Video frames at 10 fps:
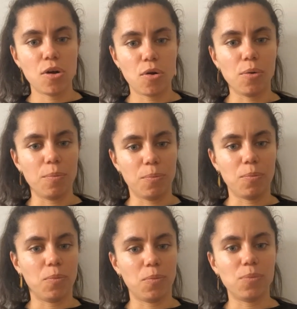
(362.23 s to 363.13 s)

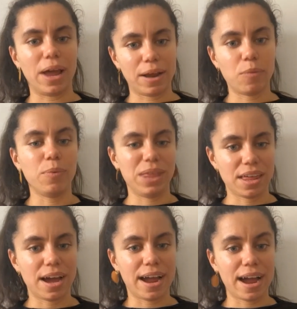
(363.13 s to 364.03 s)
whom like with
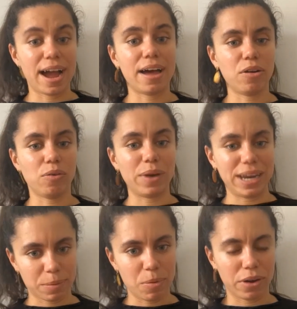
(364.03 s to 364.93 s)
I had already
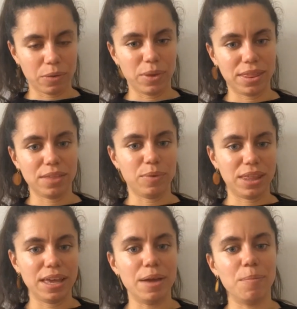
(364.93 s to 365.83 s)
spoken with with
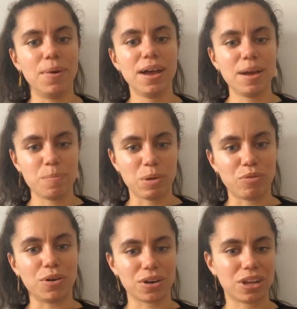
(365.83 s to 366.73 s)
him
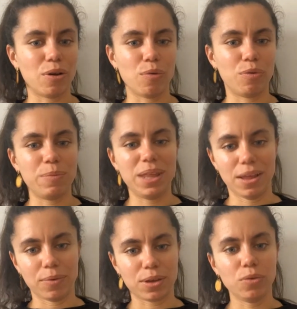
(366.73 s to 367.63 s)
before. So for me
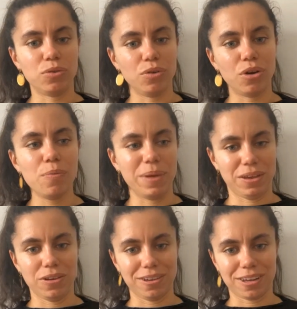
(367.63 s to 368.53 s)
that was good to know
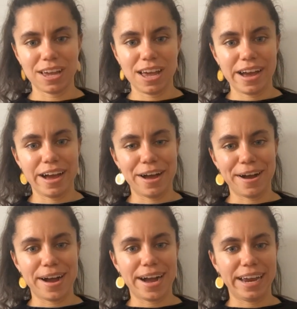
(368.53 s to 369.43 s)
because
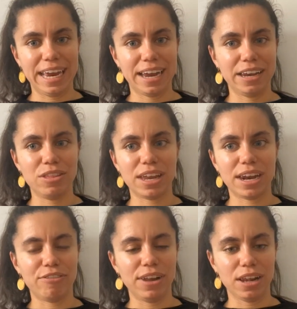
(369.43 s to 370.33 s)
uh, I, I knew that
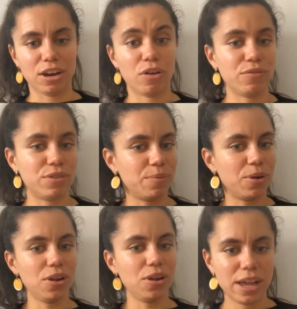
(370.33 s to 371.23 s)
I felt
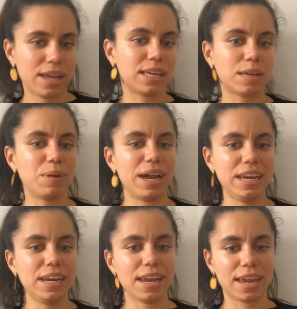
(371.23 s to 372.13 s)
comfortable
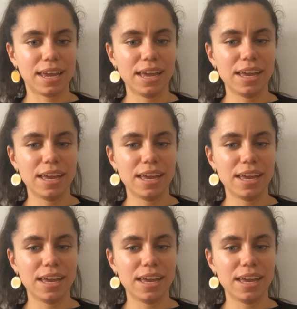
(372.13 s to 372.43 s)
explaining like